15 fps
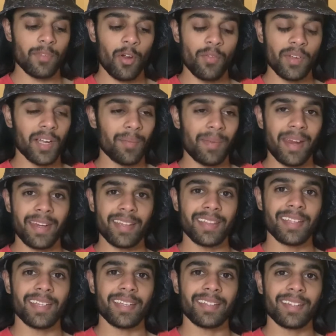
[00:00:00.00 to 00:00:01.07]
overcome
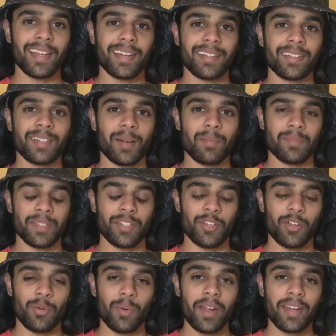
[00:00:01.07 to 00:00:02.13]
anything that comes in
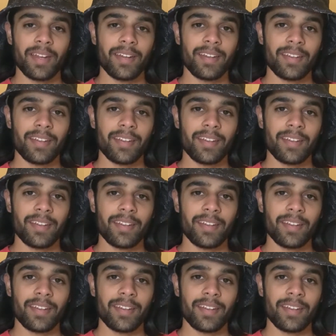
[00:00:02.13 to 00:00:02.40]
your way.